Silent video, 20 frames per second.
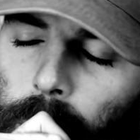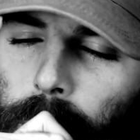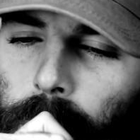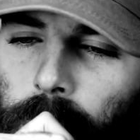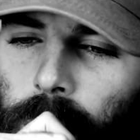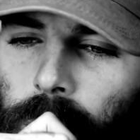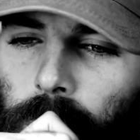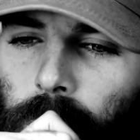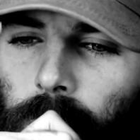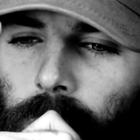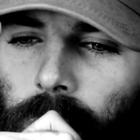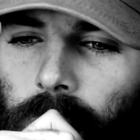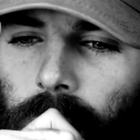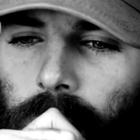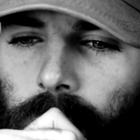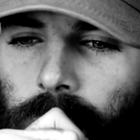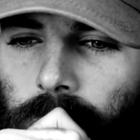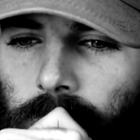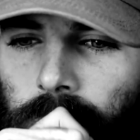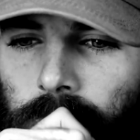but it
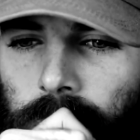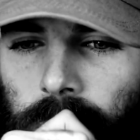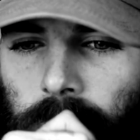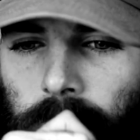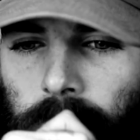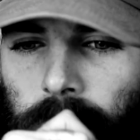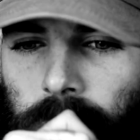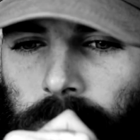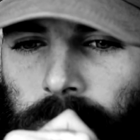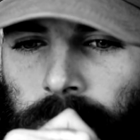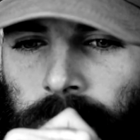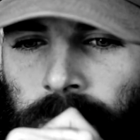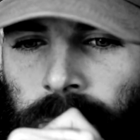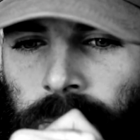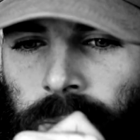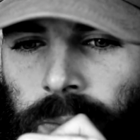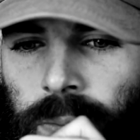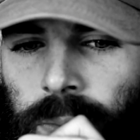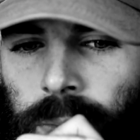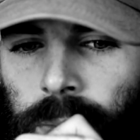was
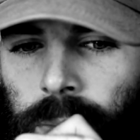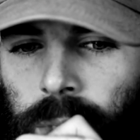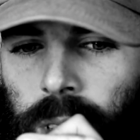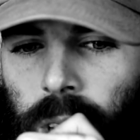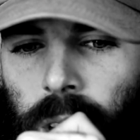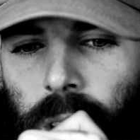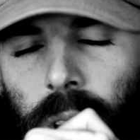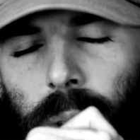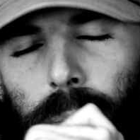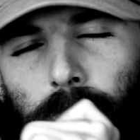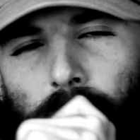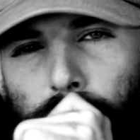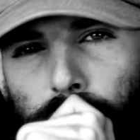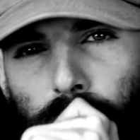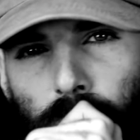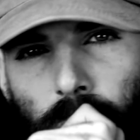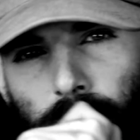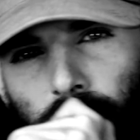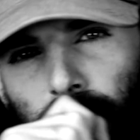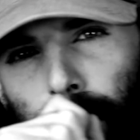maybe
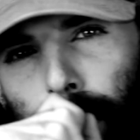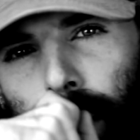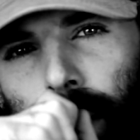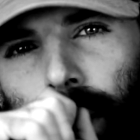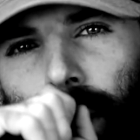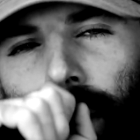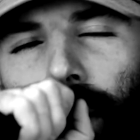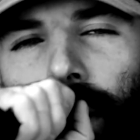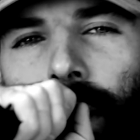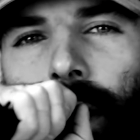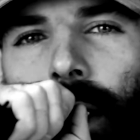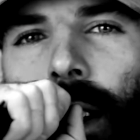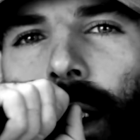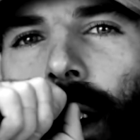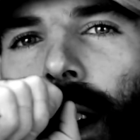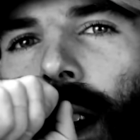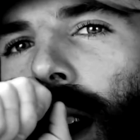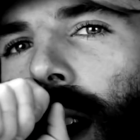overproduced